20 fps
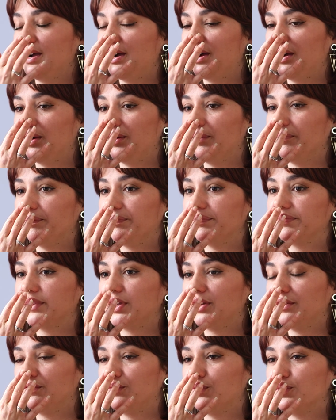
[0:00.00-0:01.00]

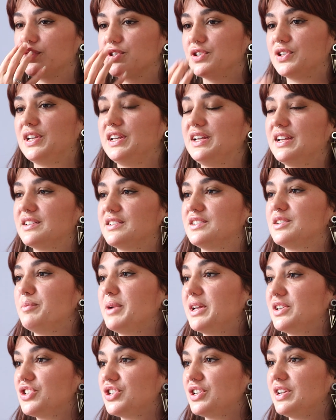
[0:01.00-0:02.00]
Unfortunately, he has
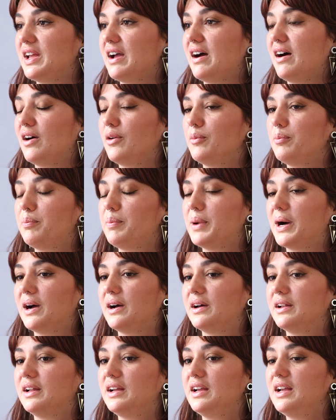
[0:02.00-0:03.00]
dementia now,
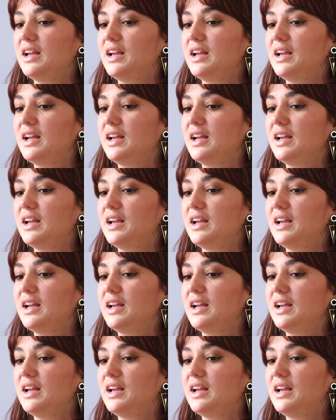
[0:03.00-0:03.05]
but